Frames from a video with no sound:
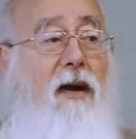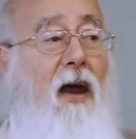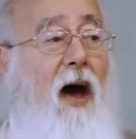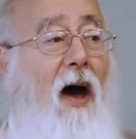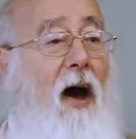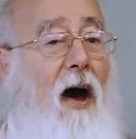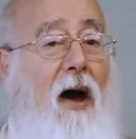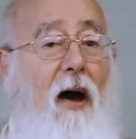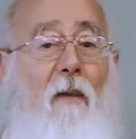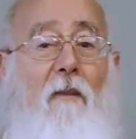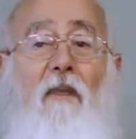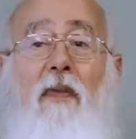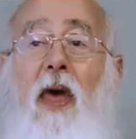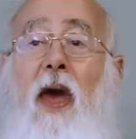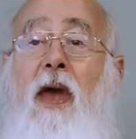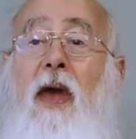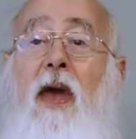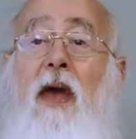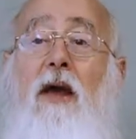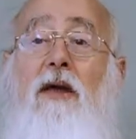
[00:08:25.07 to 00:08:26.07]
Um,
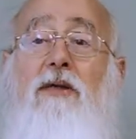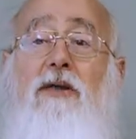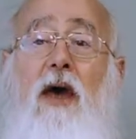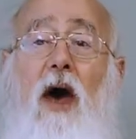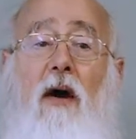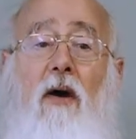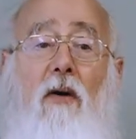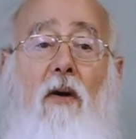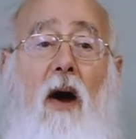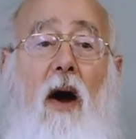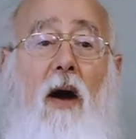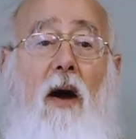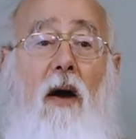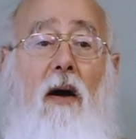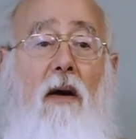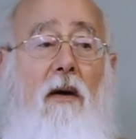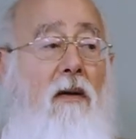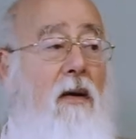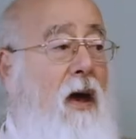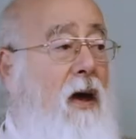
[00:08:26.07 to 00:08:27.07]
so
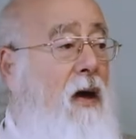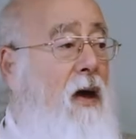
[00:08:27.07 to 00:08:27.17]
uh,